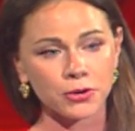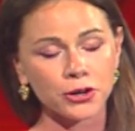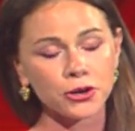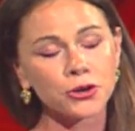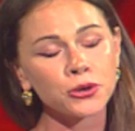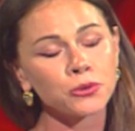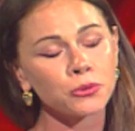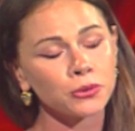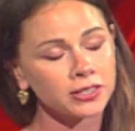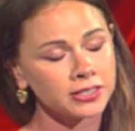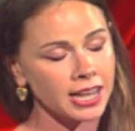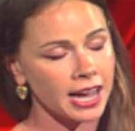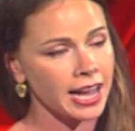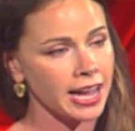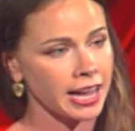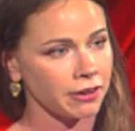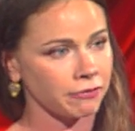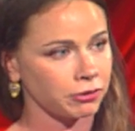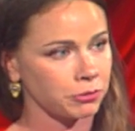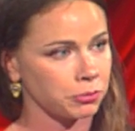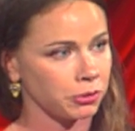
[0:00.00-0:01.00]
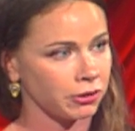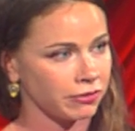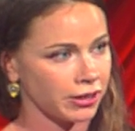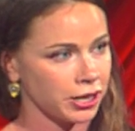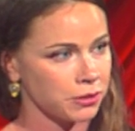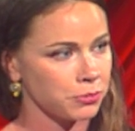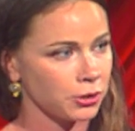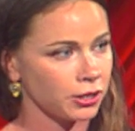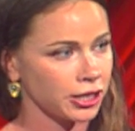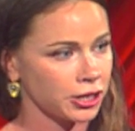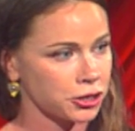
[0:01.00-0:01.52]
who were dying from
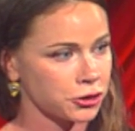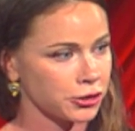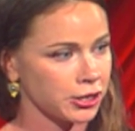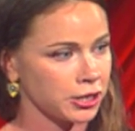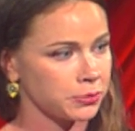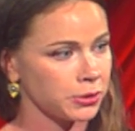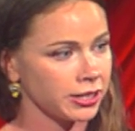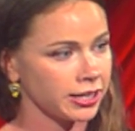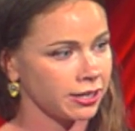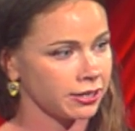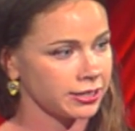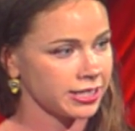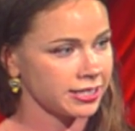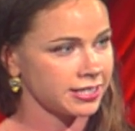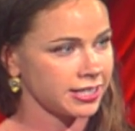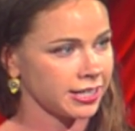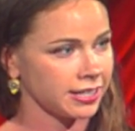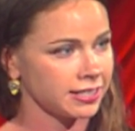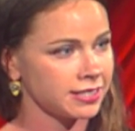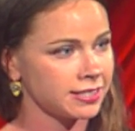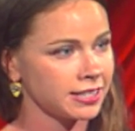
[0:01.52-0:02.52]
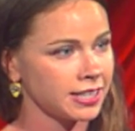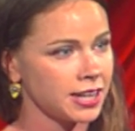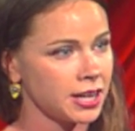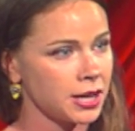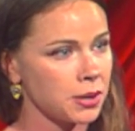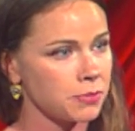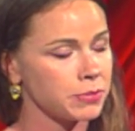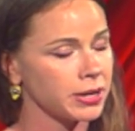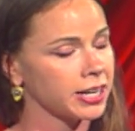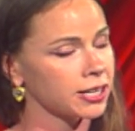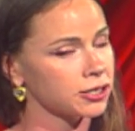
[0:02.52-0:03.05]
preventable and treatable illnesses
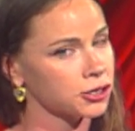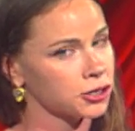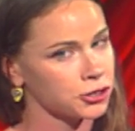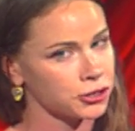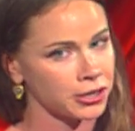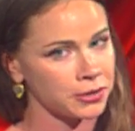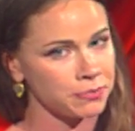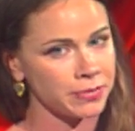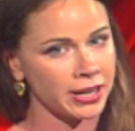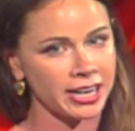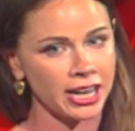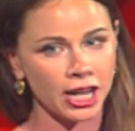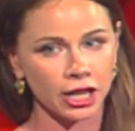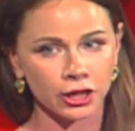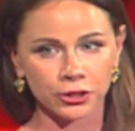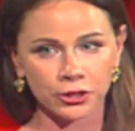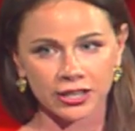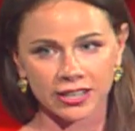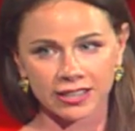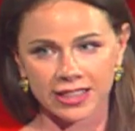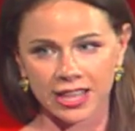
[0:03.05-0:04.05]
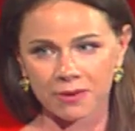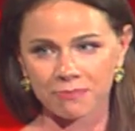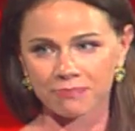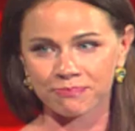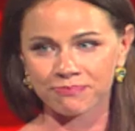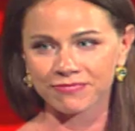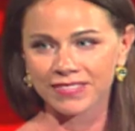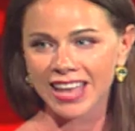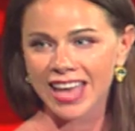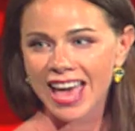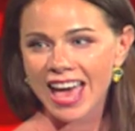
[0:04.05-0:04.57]
because treatment eluded them.
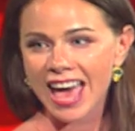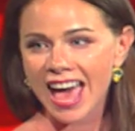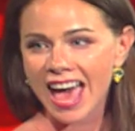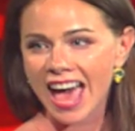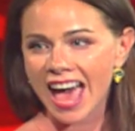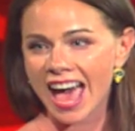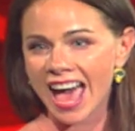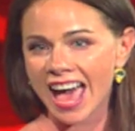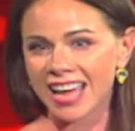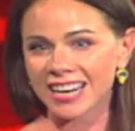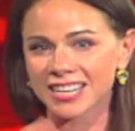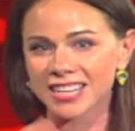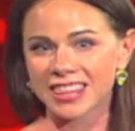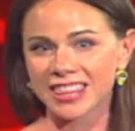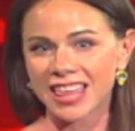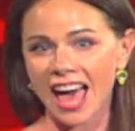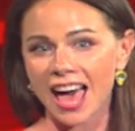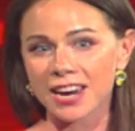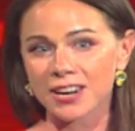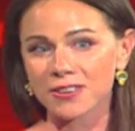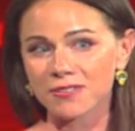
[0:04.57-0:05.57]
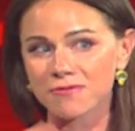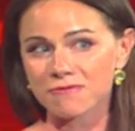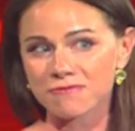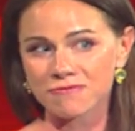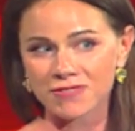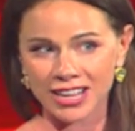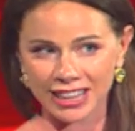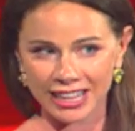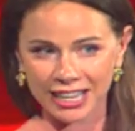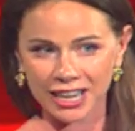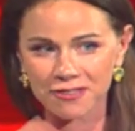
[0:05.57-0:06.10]
And that
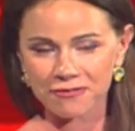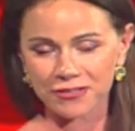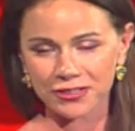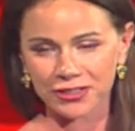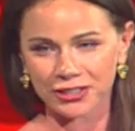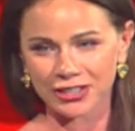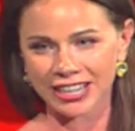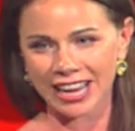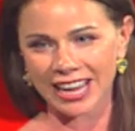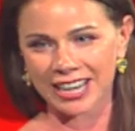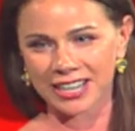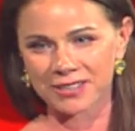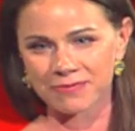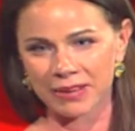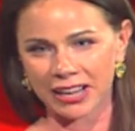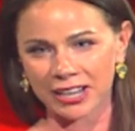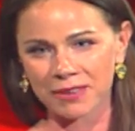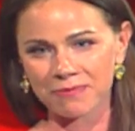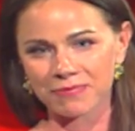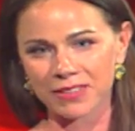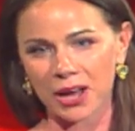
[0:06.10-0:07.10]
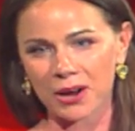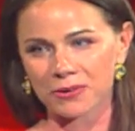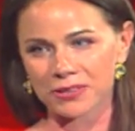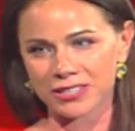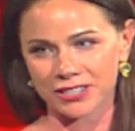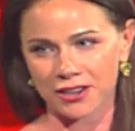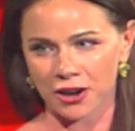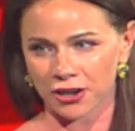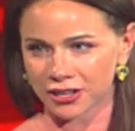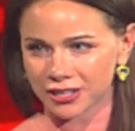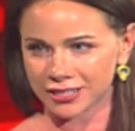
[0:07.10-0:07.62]
really infuriated me. I
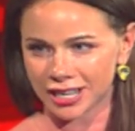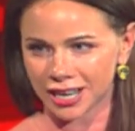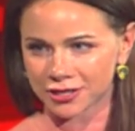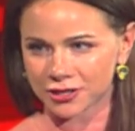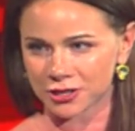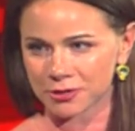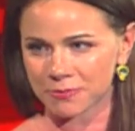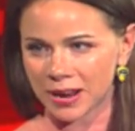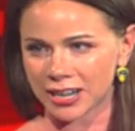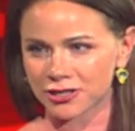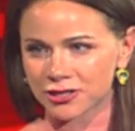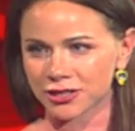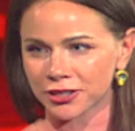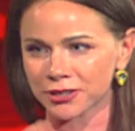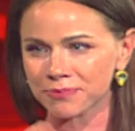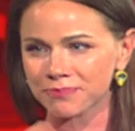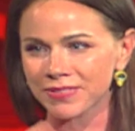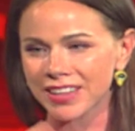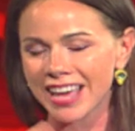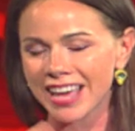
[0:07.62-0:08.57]
was an architecture major.